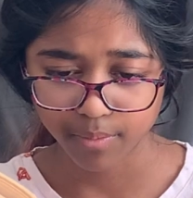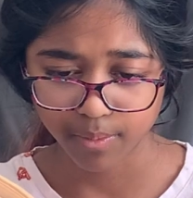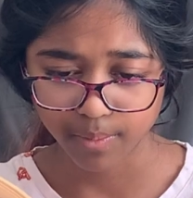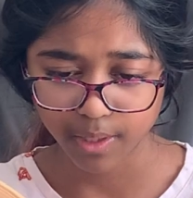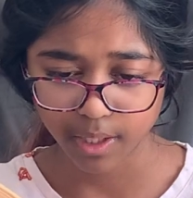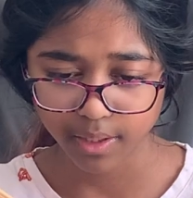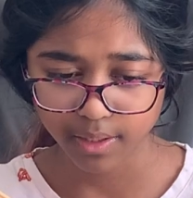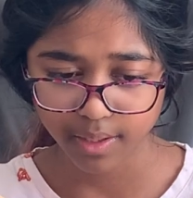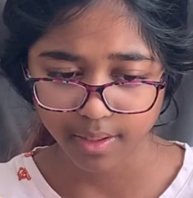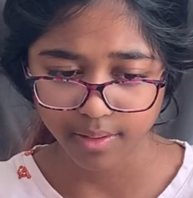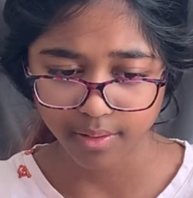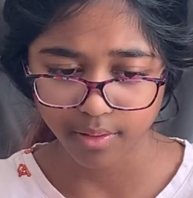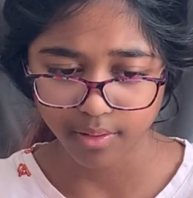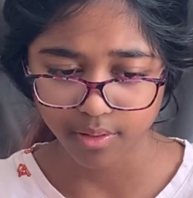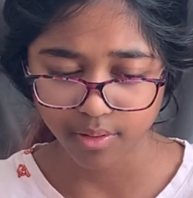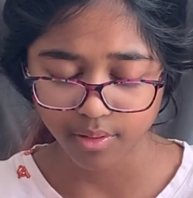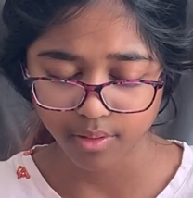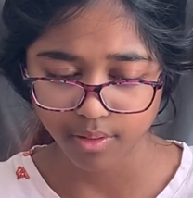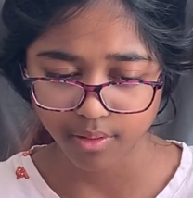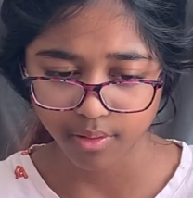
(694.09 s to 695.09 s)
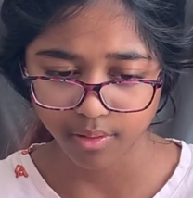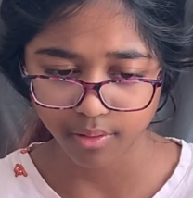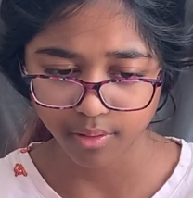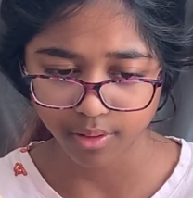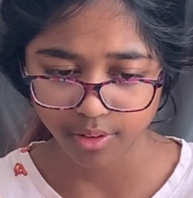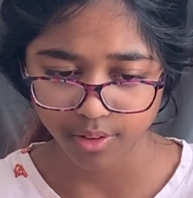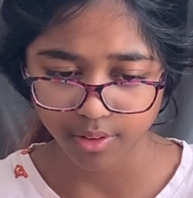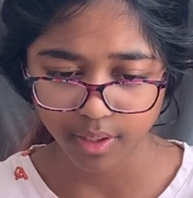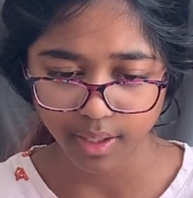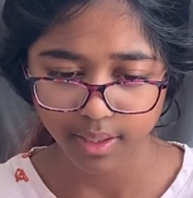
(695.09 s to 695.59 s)
just as no two
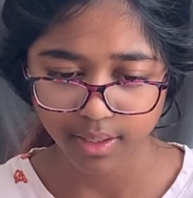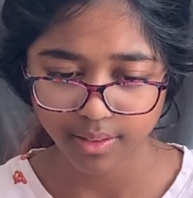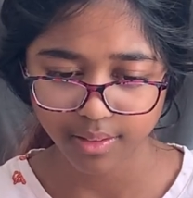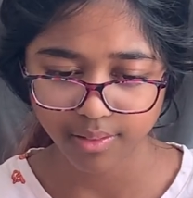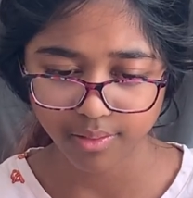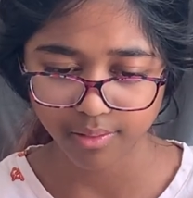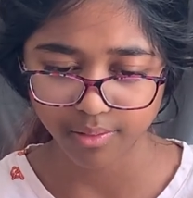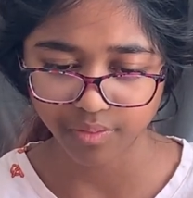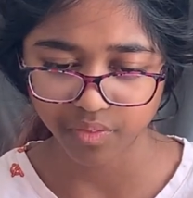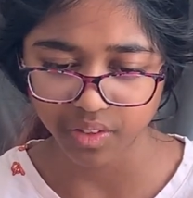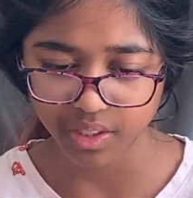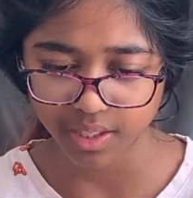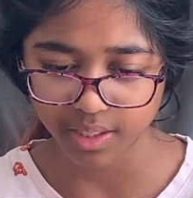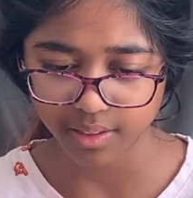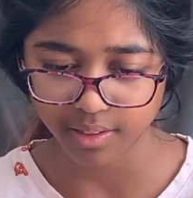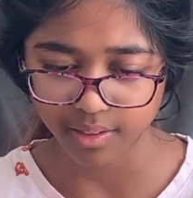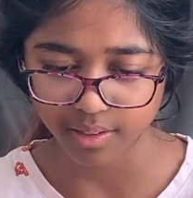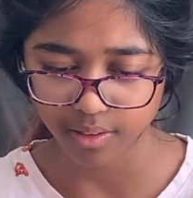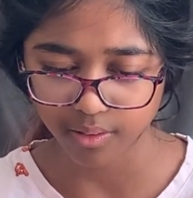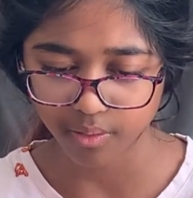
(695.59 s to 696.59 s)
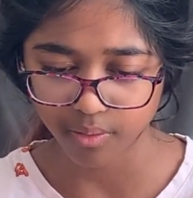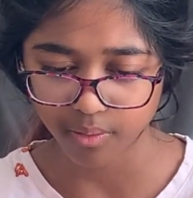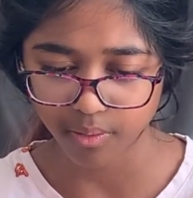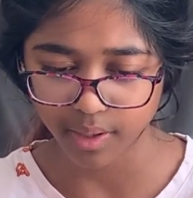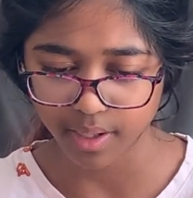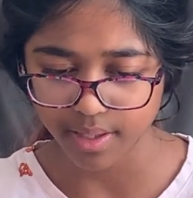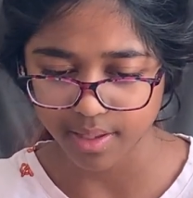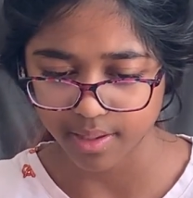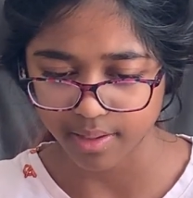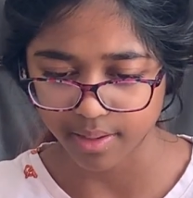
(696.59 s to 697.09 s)
unicorns, dragons, or phoenixes are
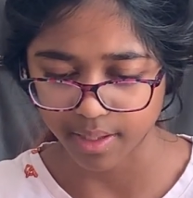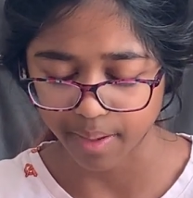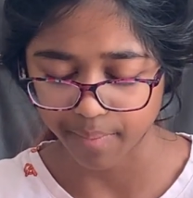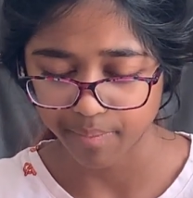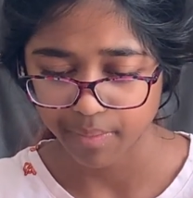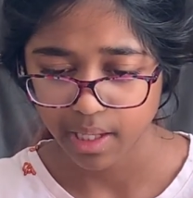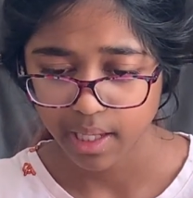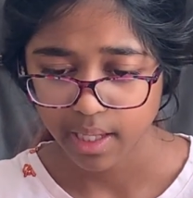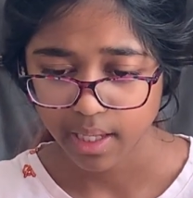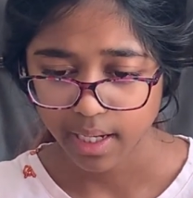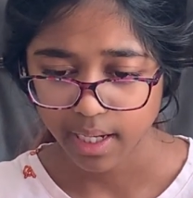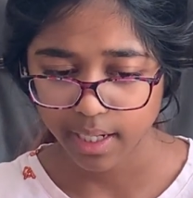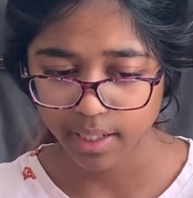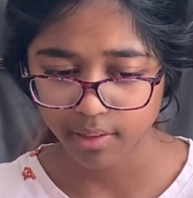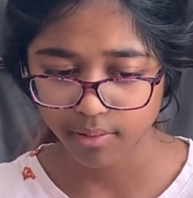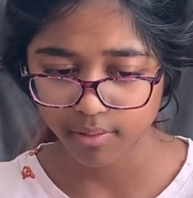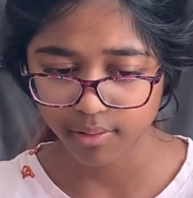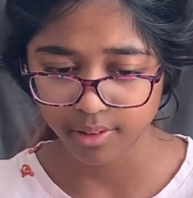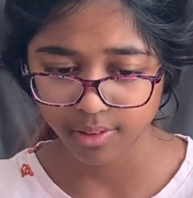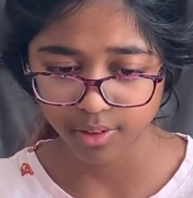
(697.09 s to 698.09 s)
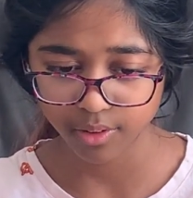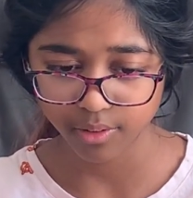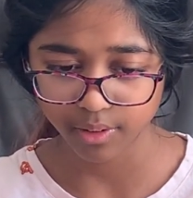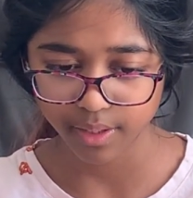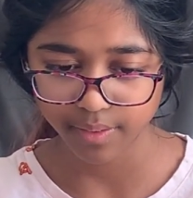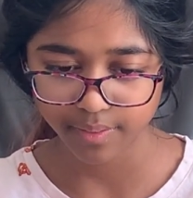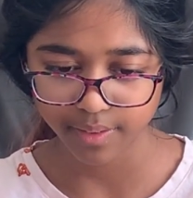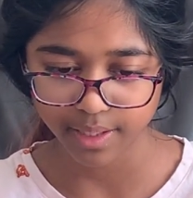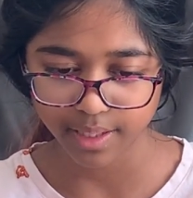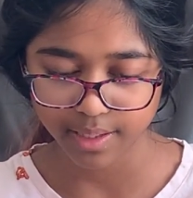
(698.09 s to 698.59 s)
quite the same. And of course, you will
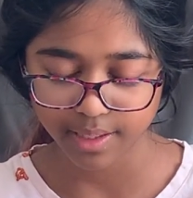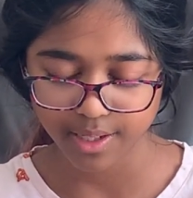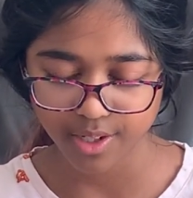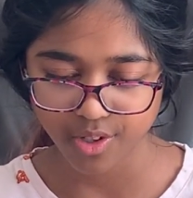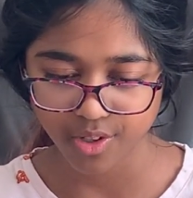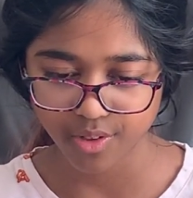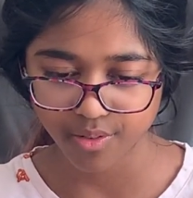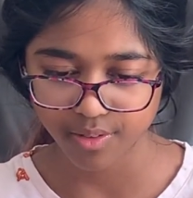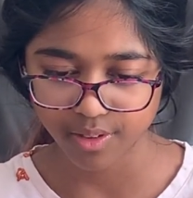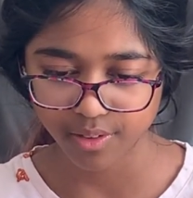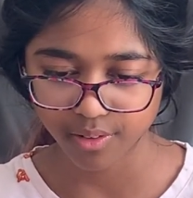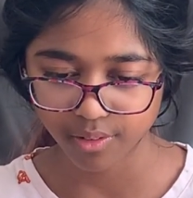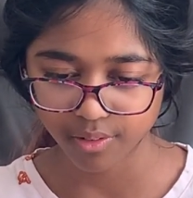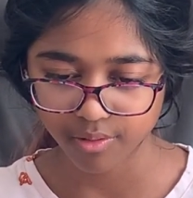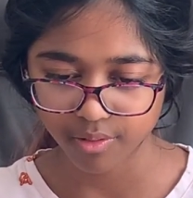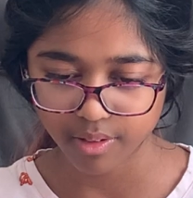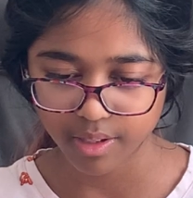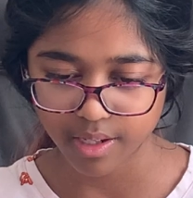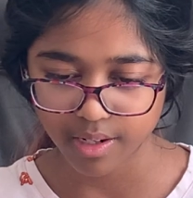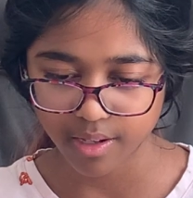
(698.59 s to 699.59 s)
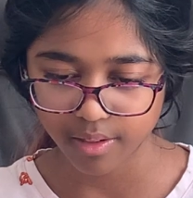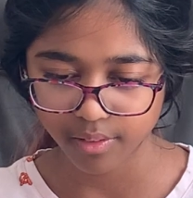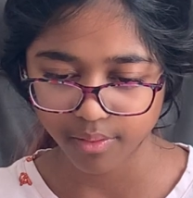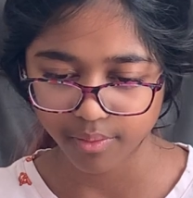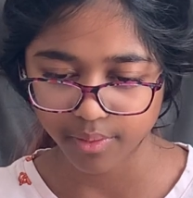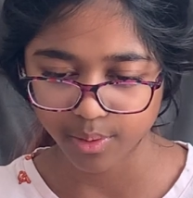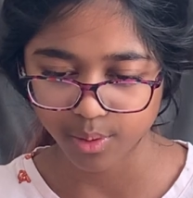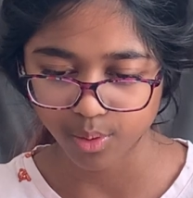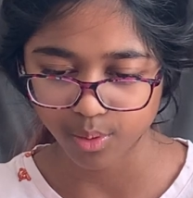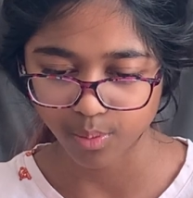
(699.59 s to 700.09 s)
never get such good results with another
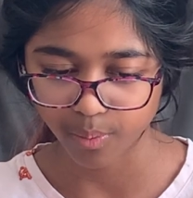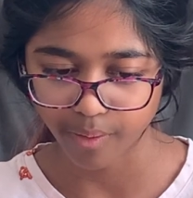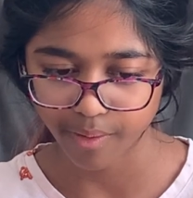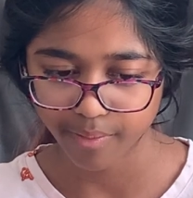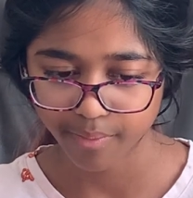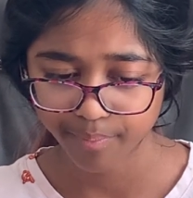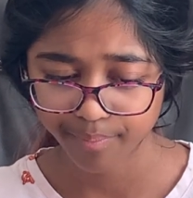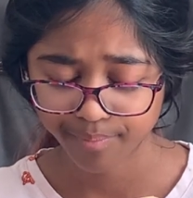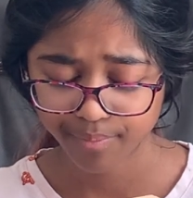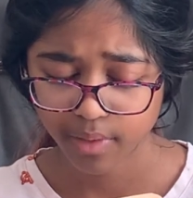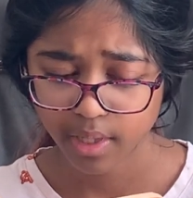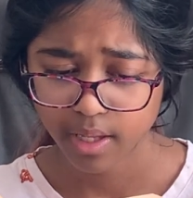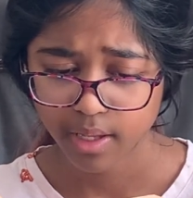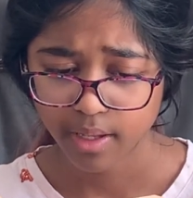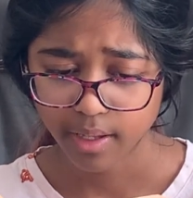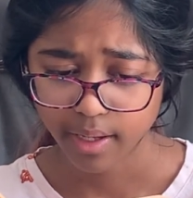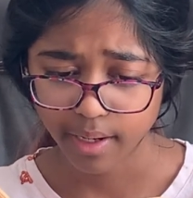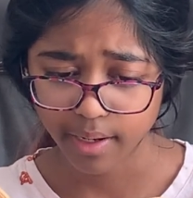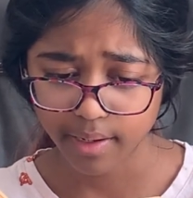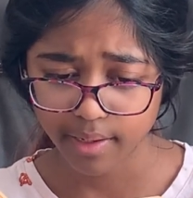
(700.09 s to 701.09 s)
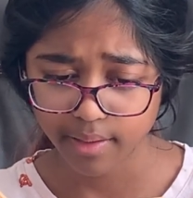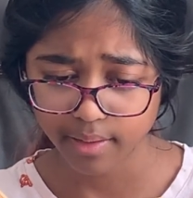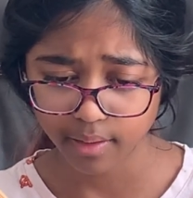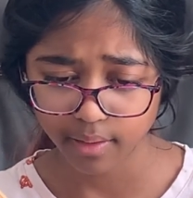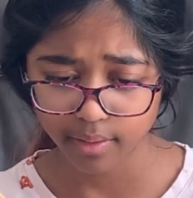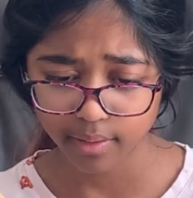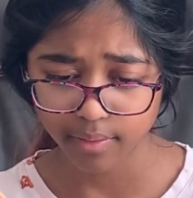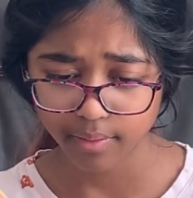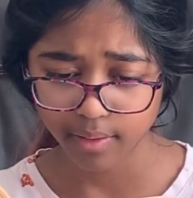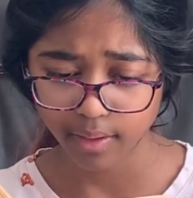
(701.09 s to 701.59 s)
wizard's wand. Harry
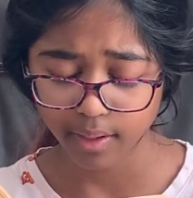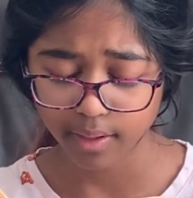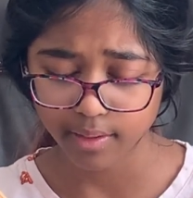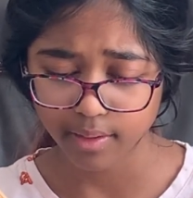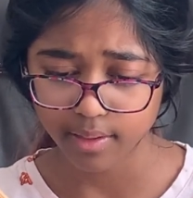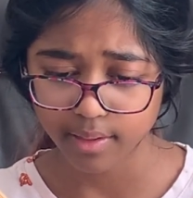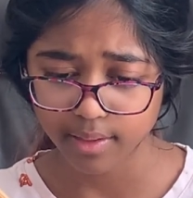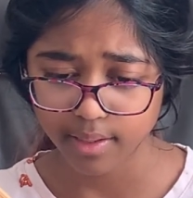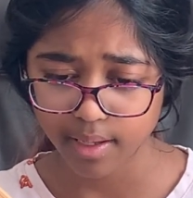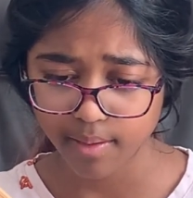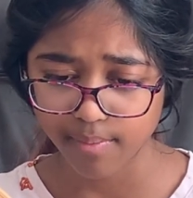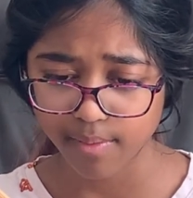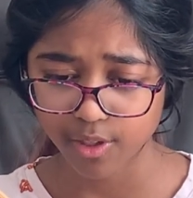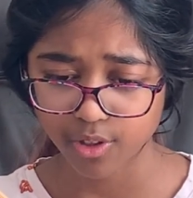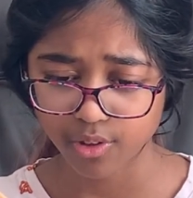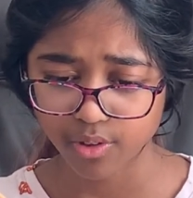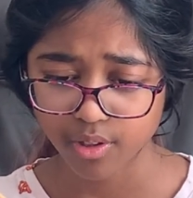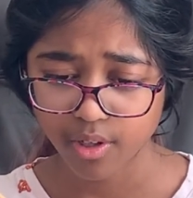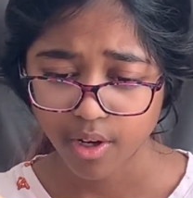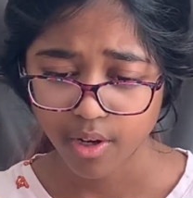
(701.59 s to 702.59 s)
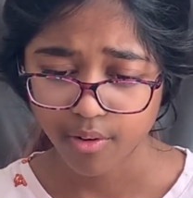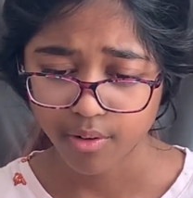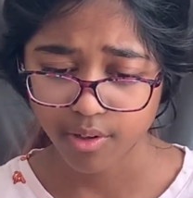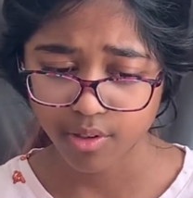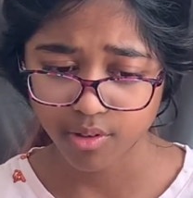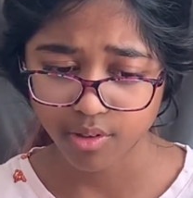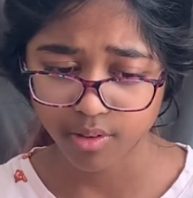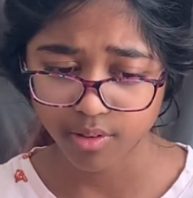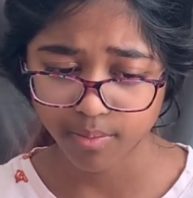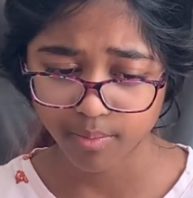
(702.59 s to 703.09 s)
suddenly realized that the tape measure, which
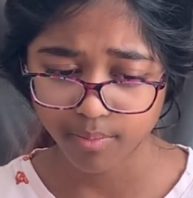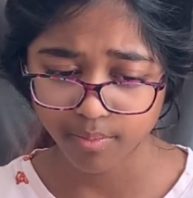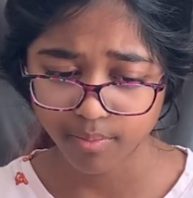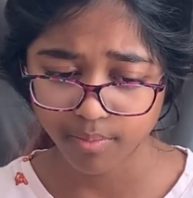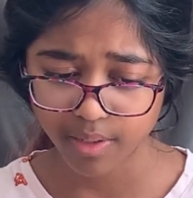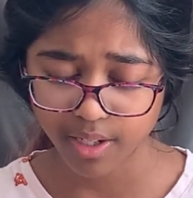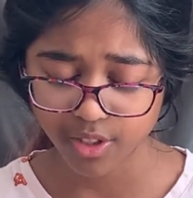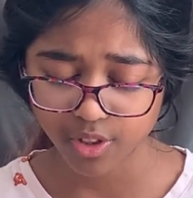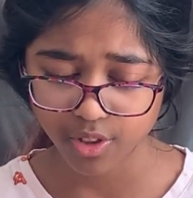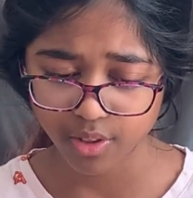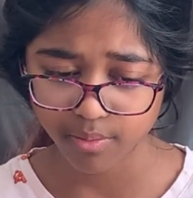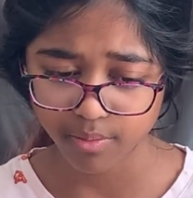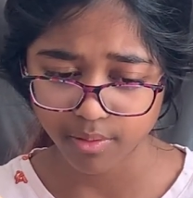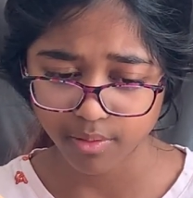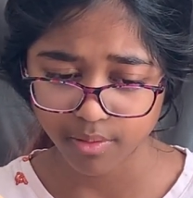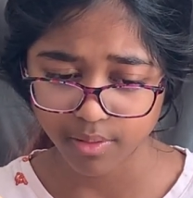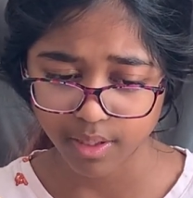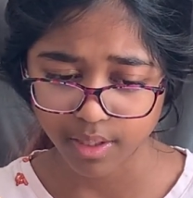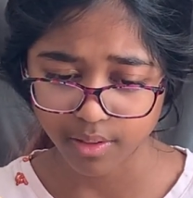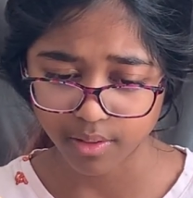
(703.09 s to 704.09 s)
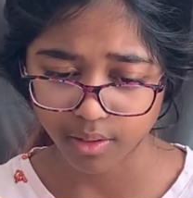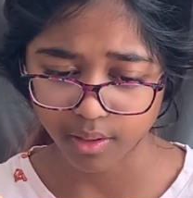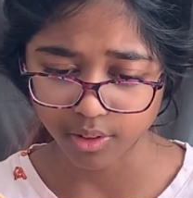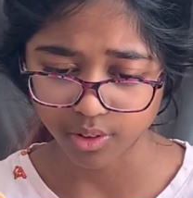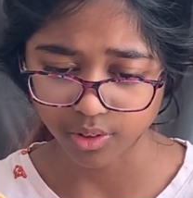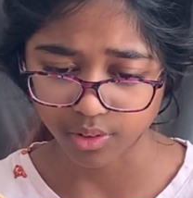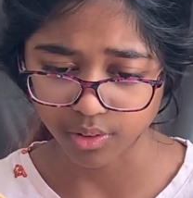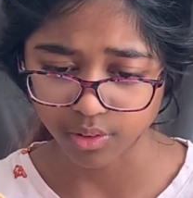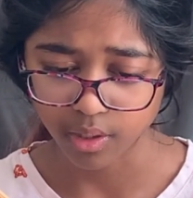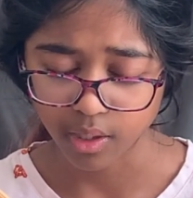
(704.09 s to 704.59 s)
was measuring between his
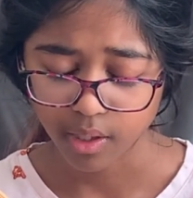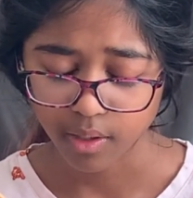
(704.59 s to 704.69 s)
nostrils,